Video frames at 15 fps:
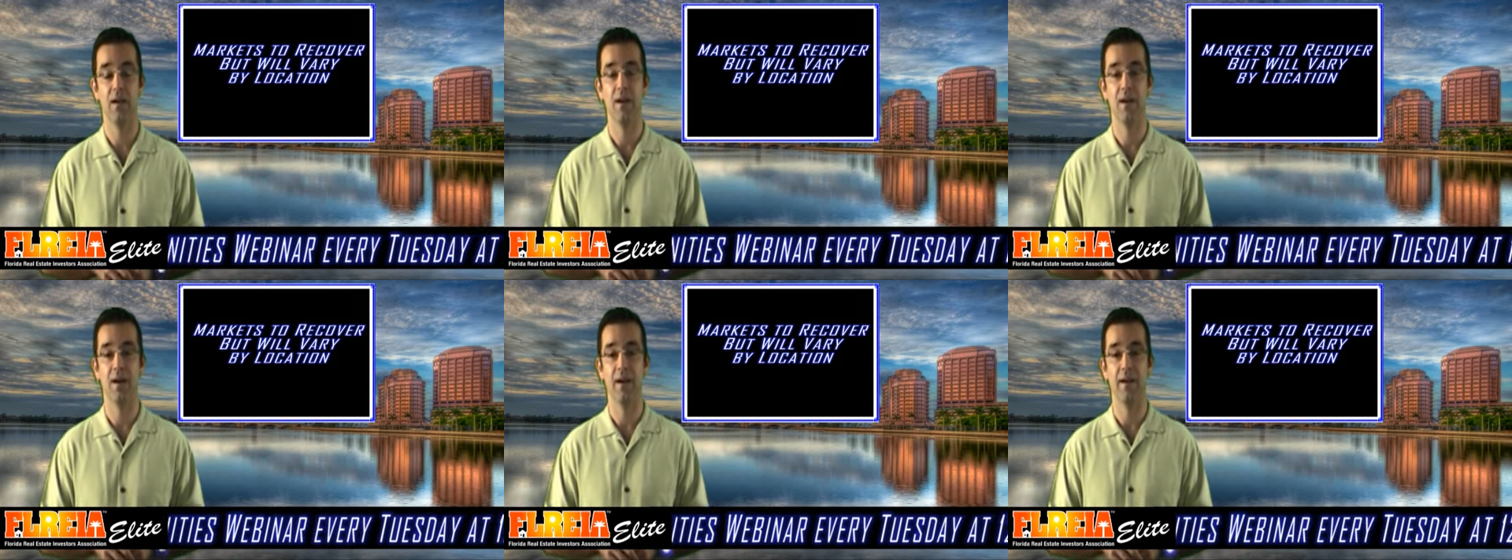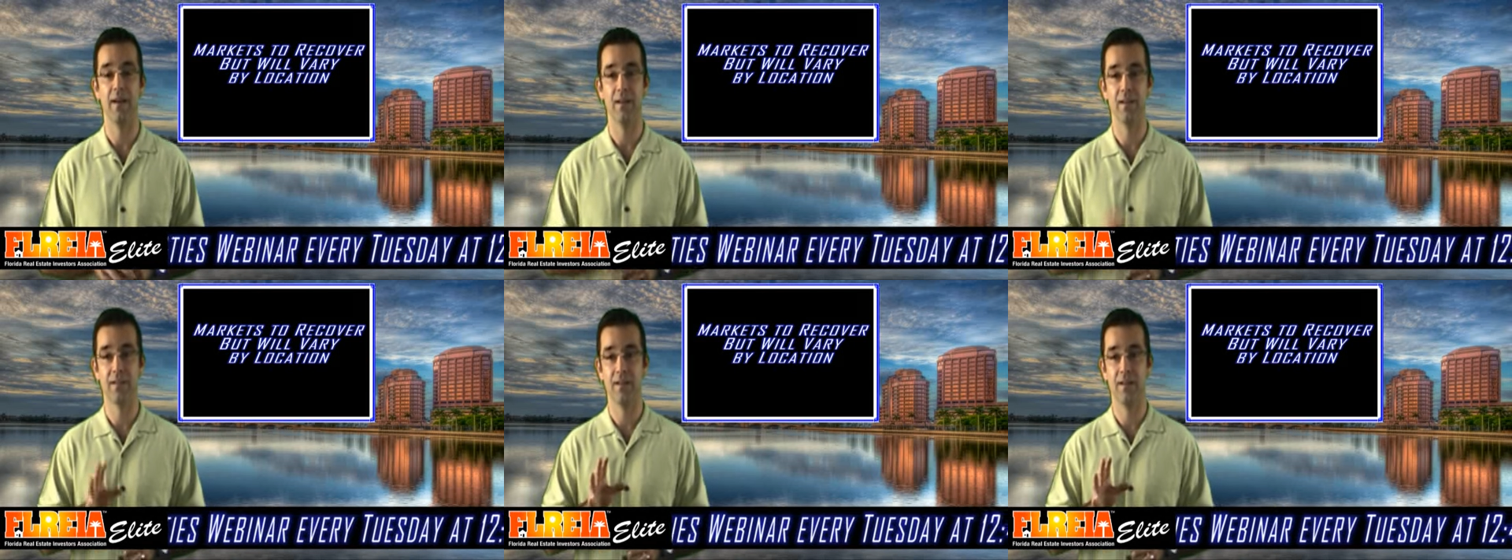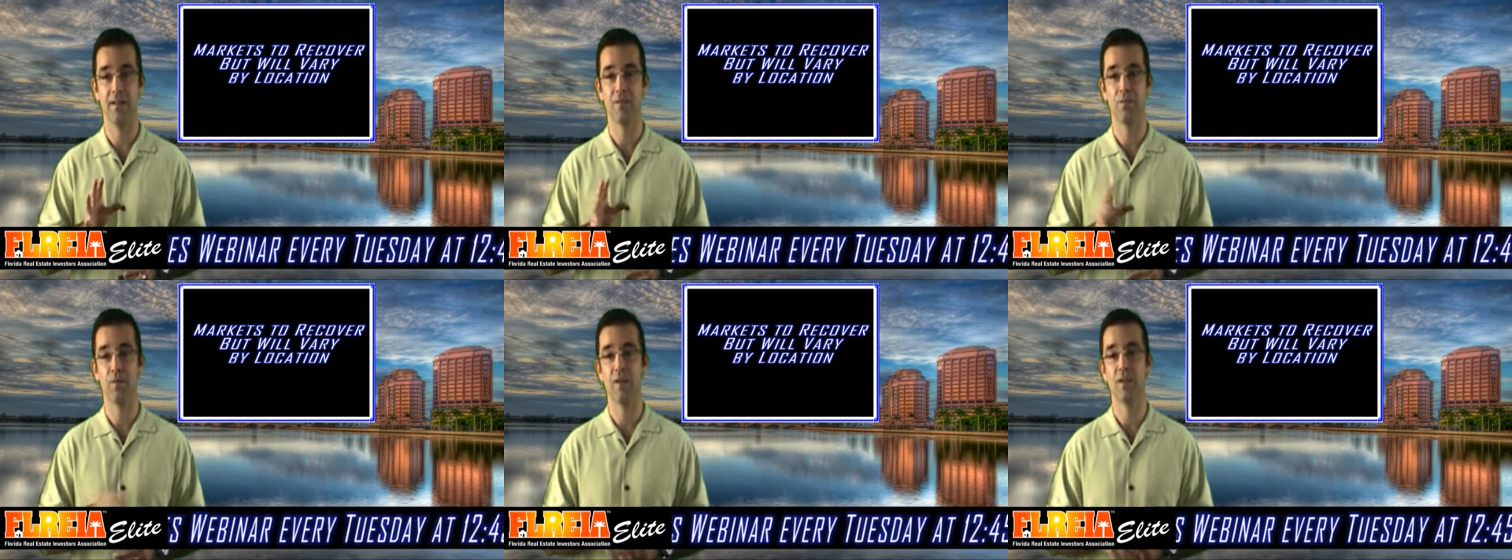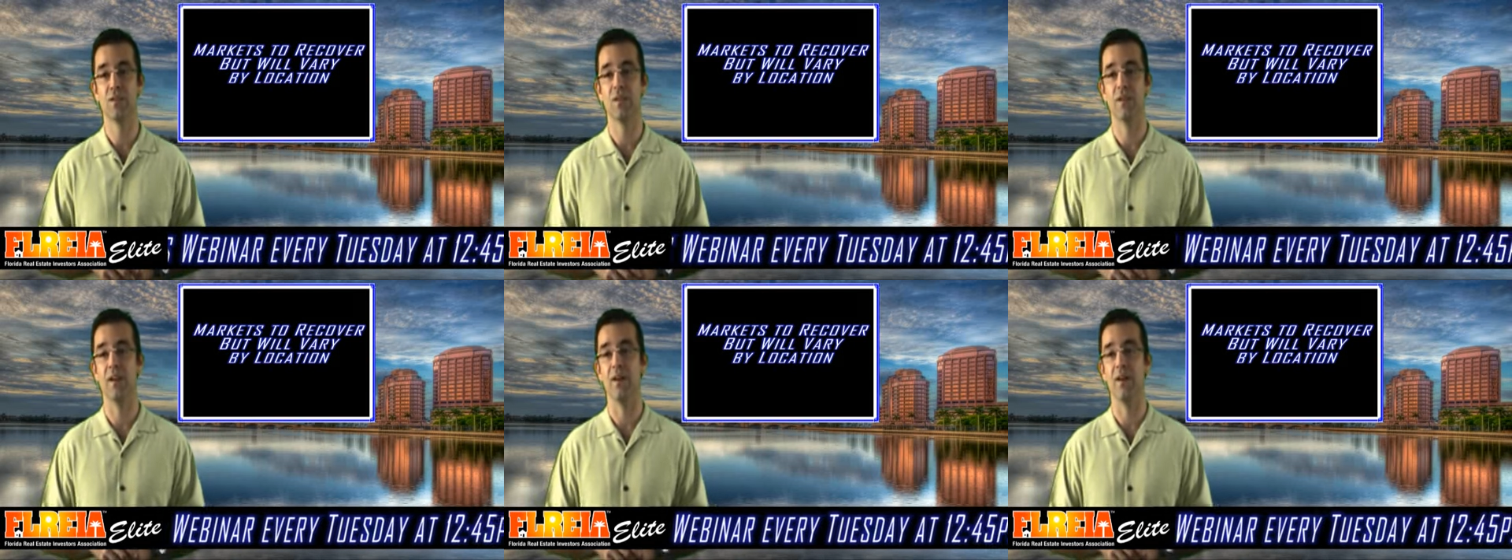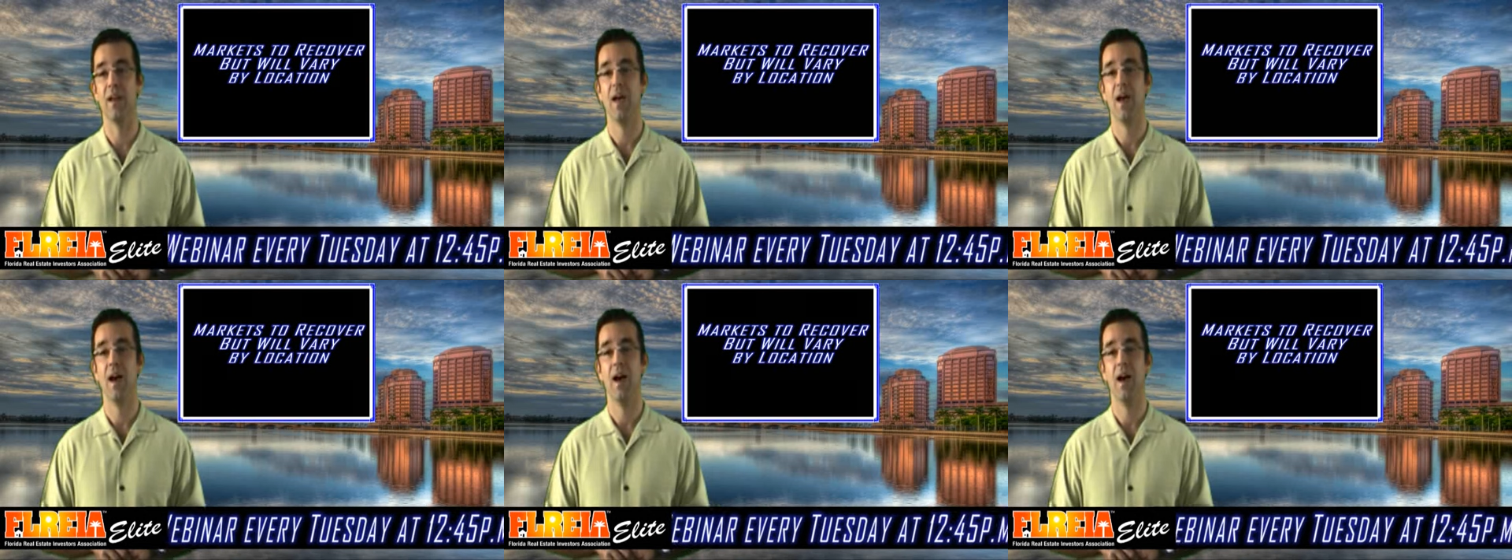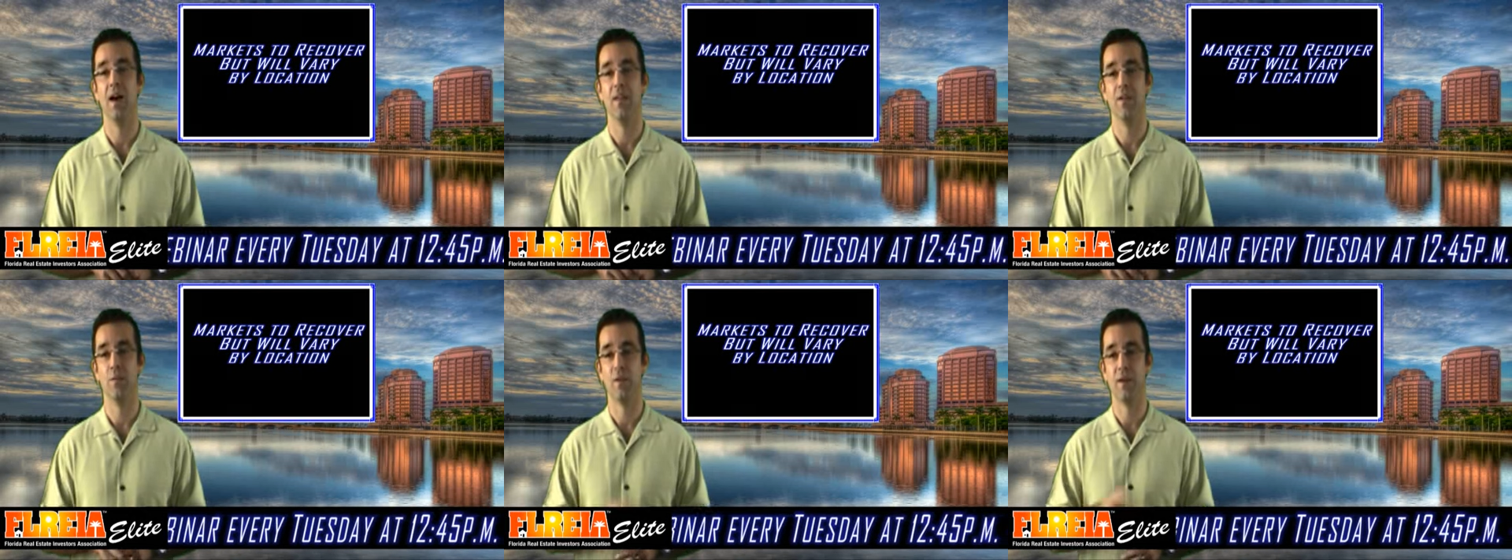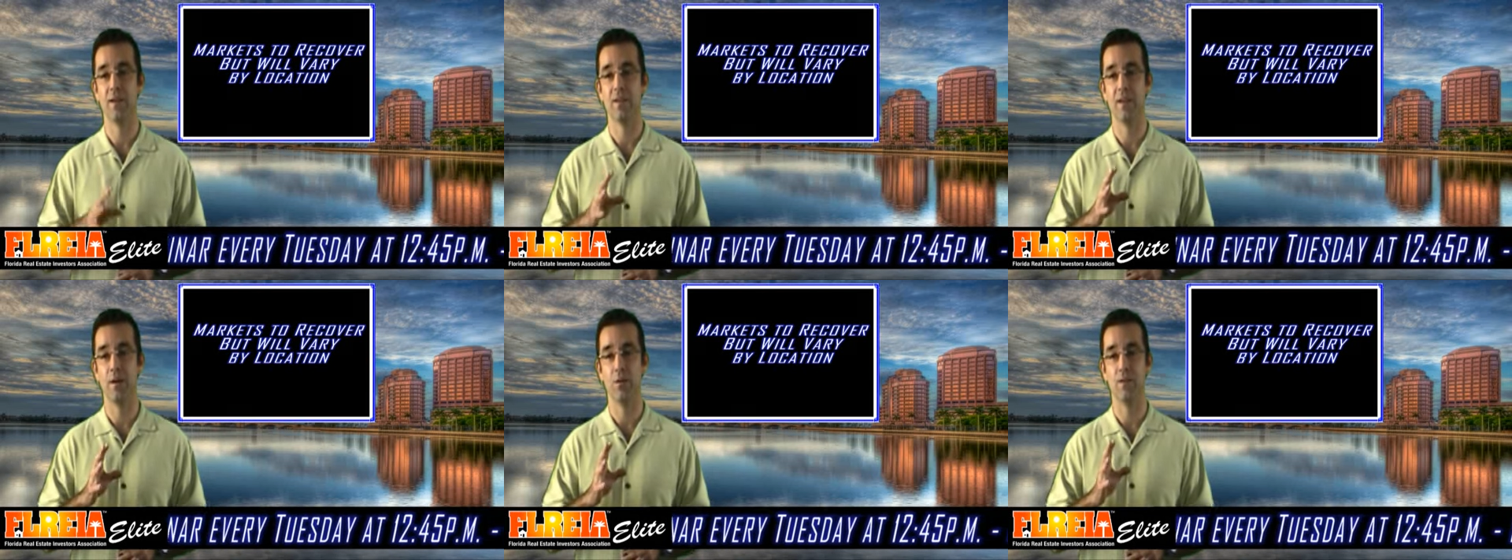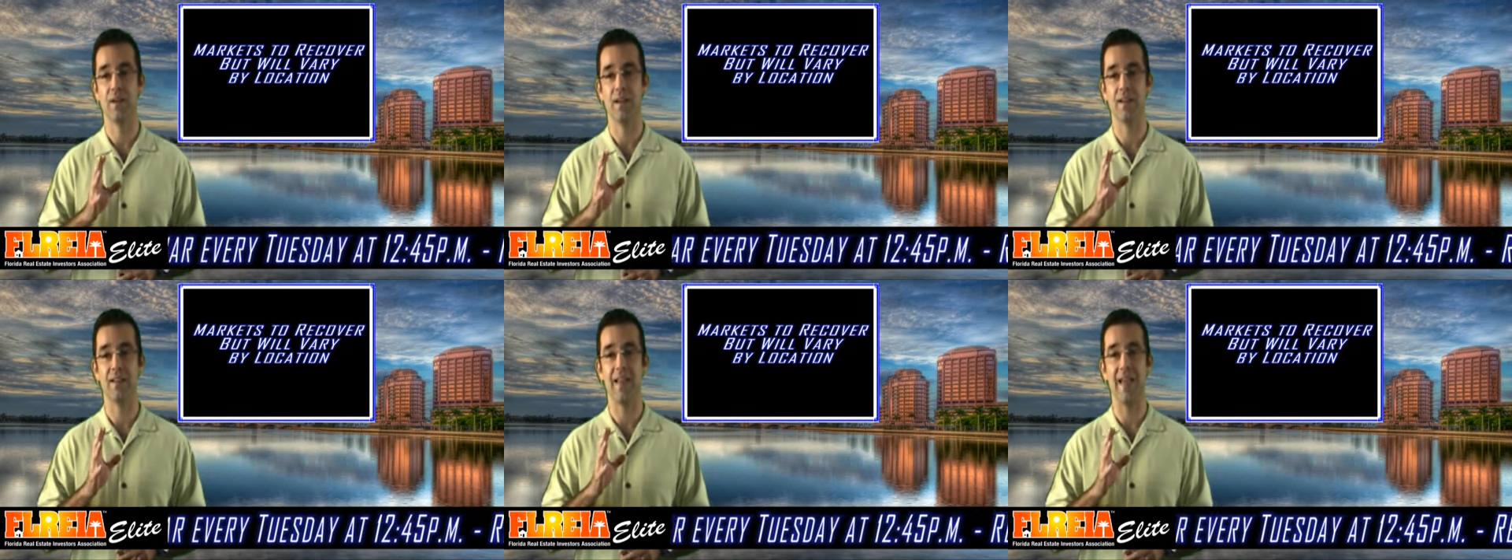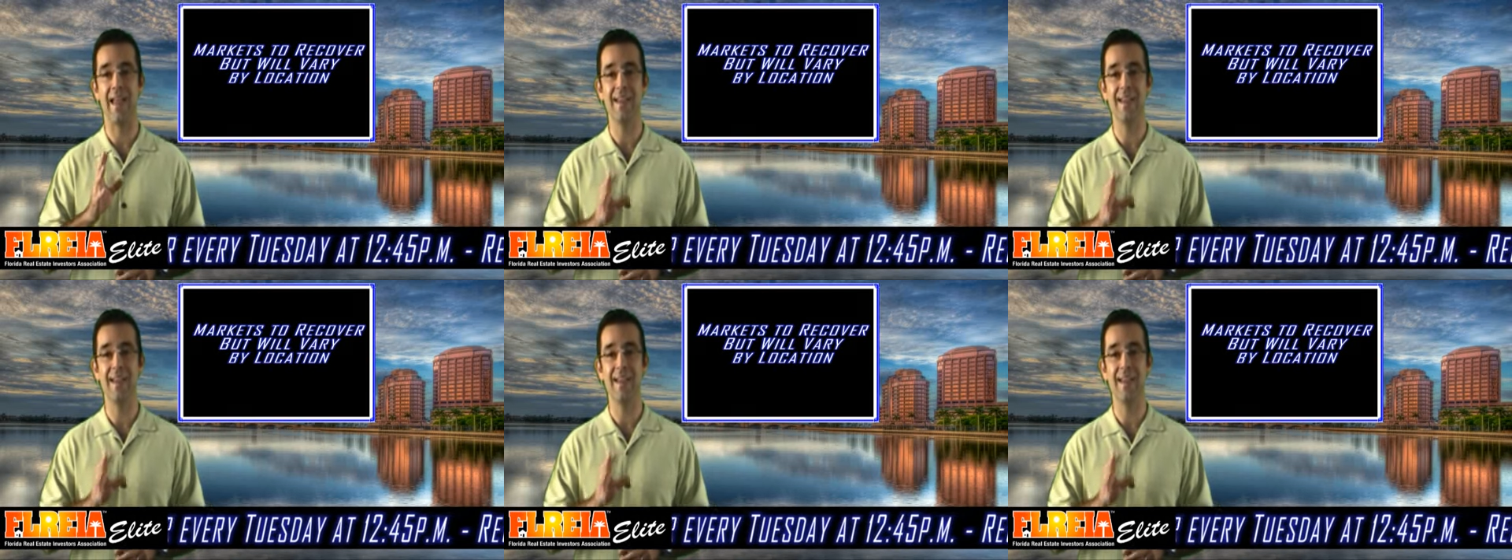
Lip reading: All right, now listen to this prediction here. They're predicting that it will take